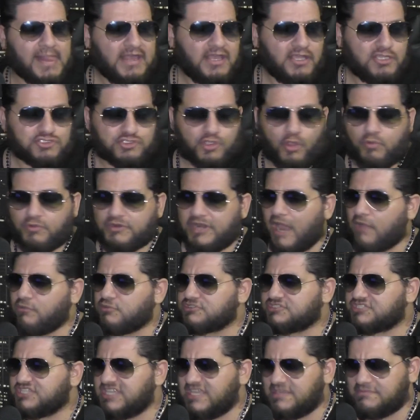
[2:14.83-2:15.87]
So when I would
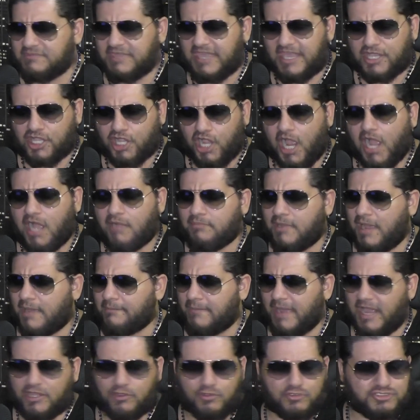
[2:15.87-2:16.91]
see him get caught by
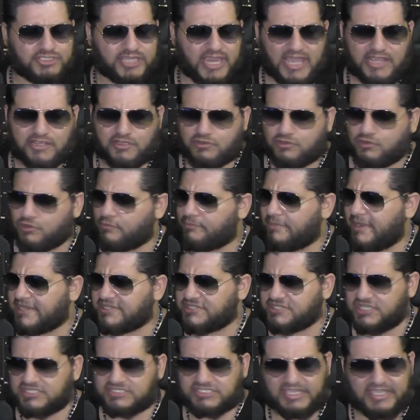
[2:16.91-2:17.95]
Michael Chandler or by
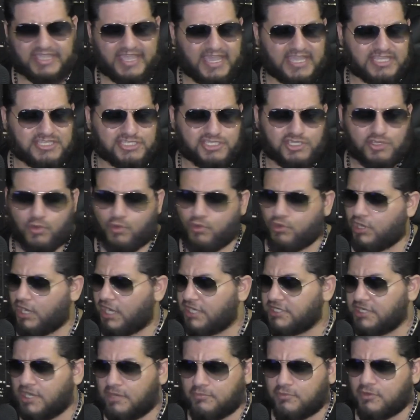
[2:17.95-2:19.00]
Justin Gaethje or a
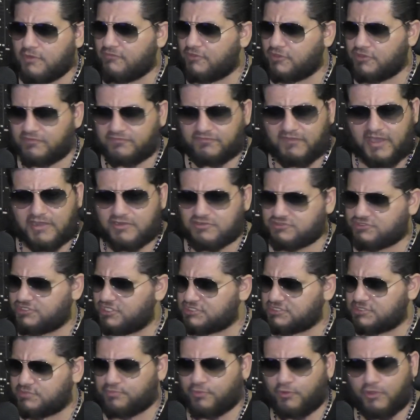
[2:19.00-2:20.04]
number of other fighters,
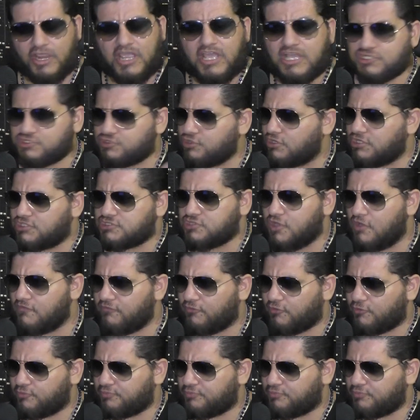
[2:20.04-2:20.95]
Dustin Poirier, so on and so forth,